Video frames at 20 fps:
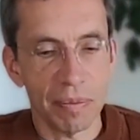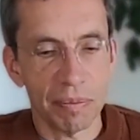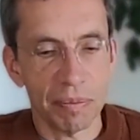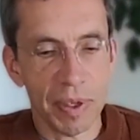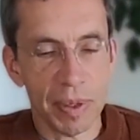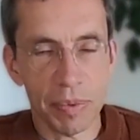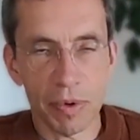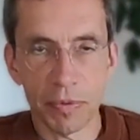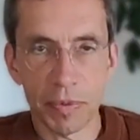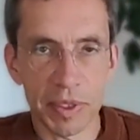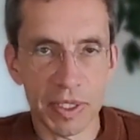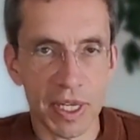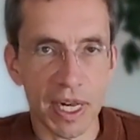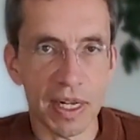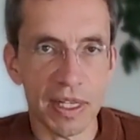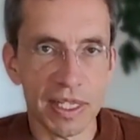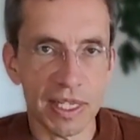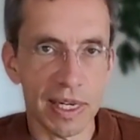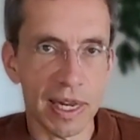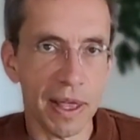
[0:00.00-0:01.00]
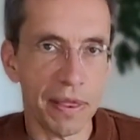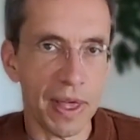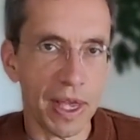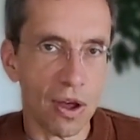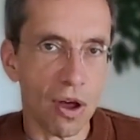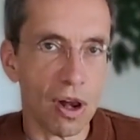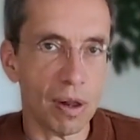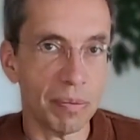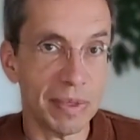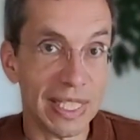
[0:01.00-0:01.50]
People who've been sentenced to death, they
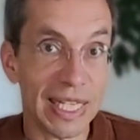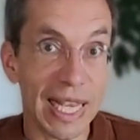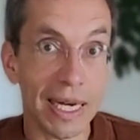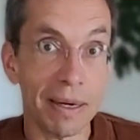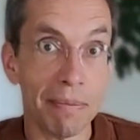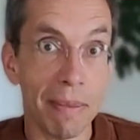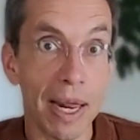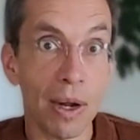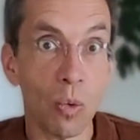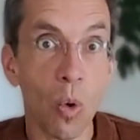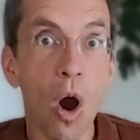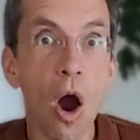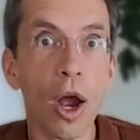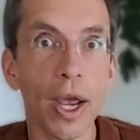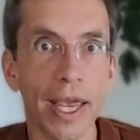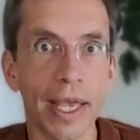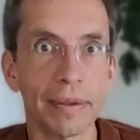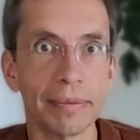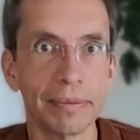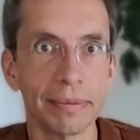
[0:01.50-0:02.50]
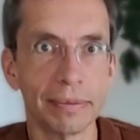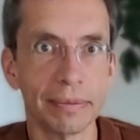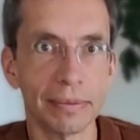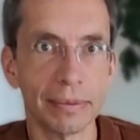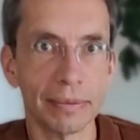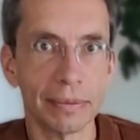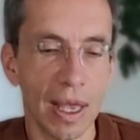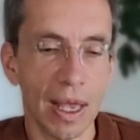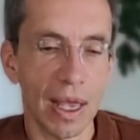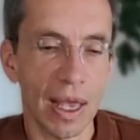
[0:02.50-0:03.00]
call them dead men walking.
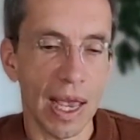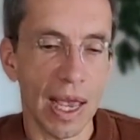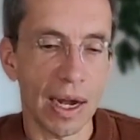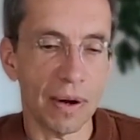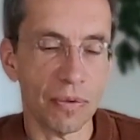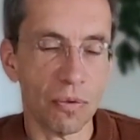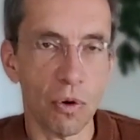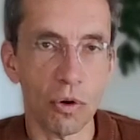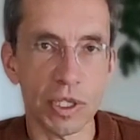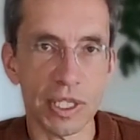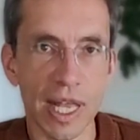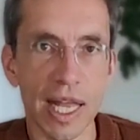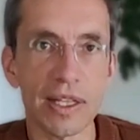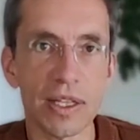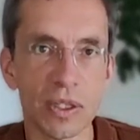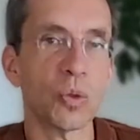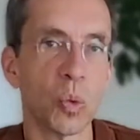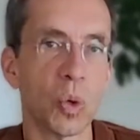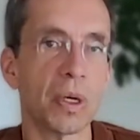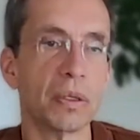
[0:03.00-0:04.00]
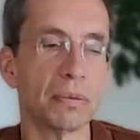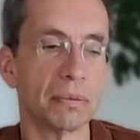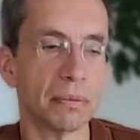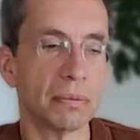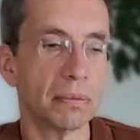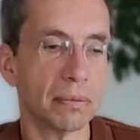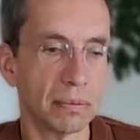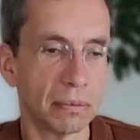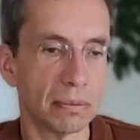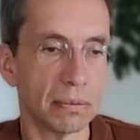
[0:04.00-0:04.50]
And of course, that's what
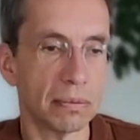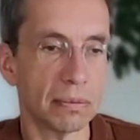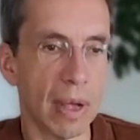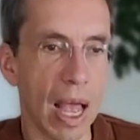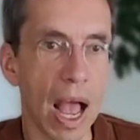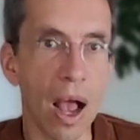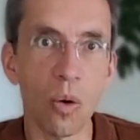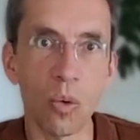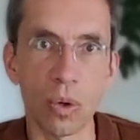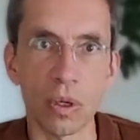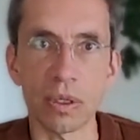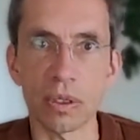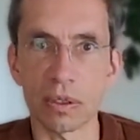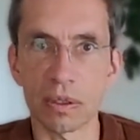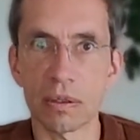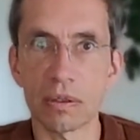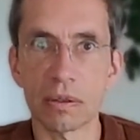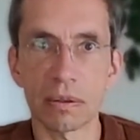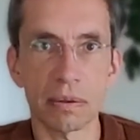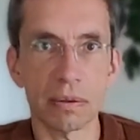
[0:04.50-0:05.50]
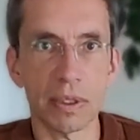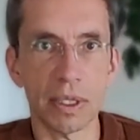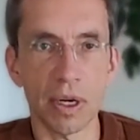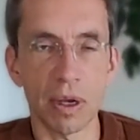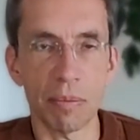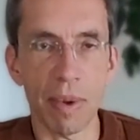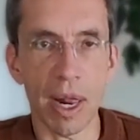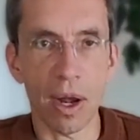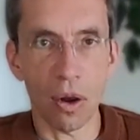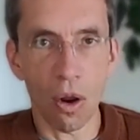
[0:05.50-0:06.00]
I was. You
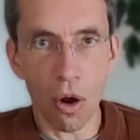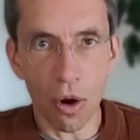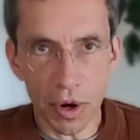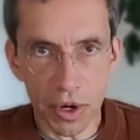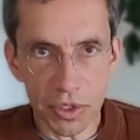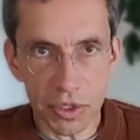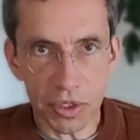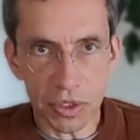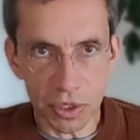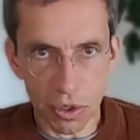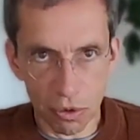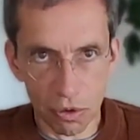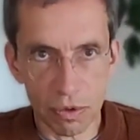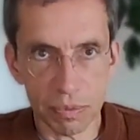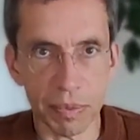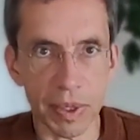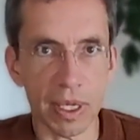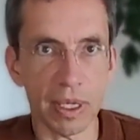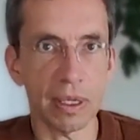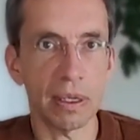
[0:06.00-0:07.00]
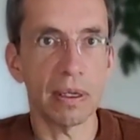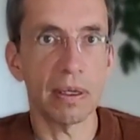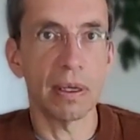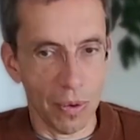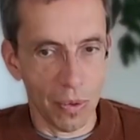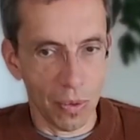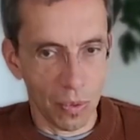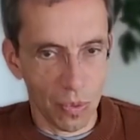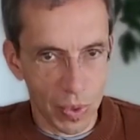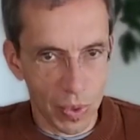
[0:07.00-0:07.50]
know, my lawyers have told me
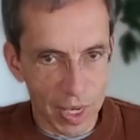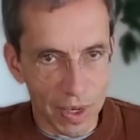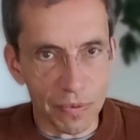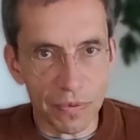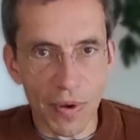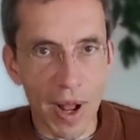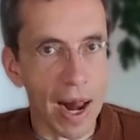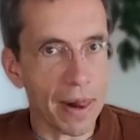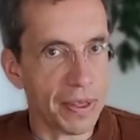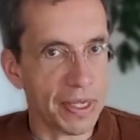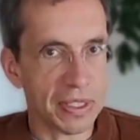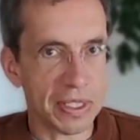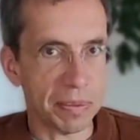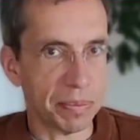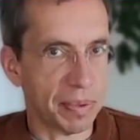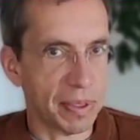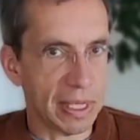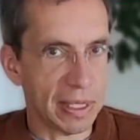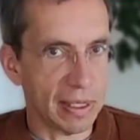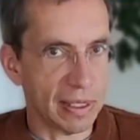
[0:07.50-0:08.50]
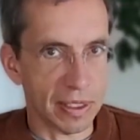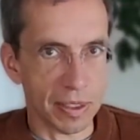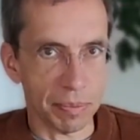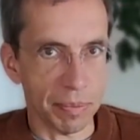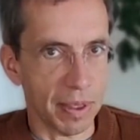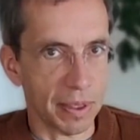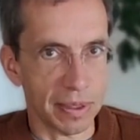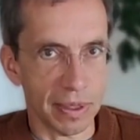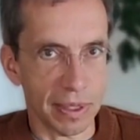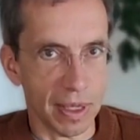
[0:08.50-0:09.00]
we can file these appeals,
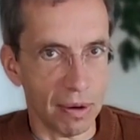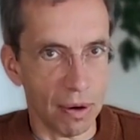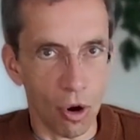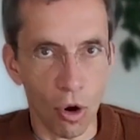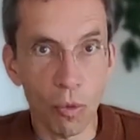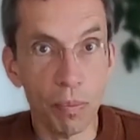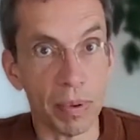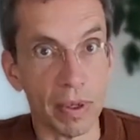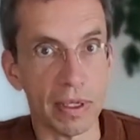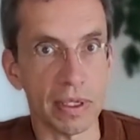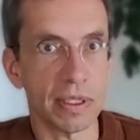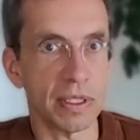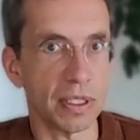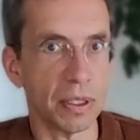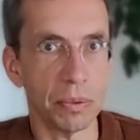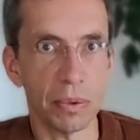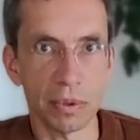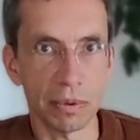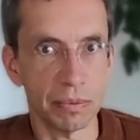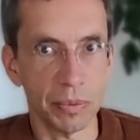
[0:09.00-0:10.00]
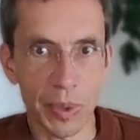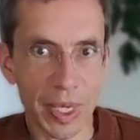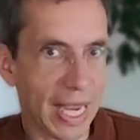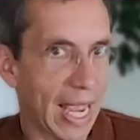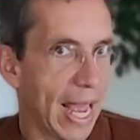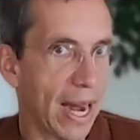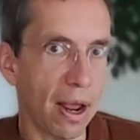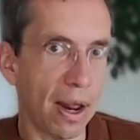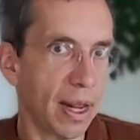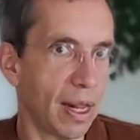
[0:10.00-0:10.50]
but they're hopeless. You will, we
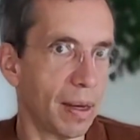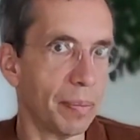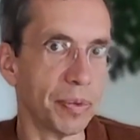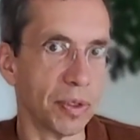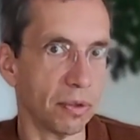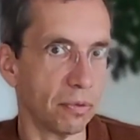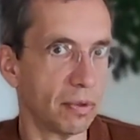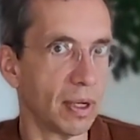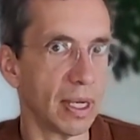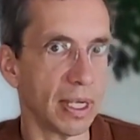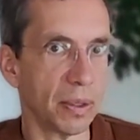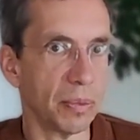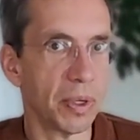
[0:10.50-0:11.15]
cannot help you really.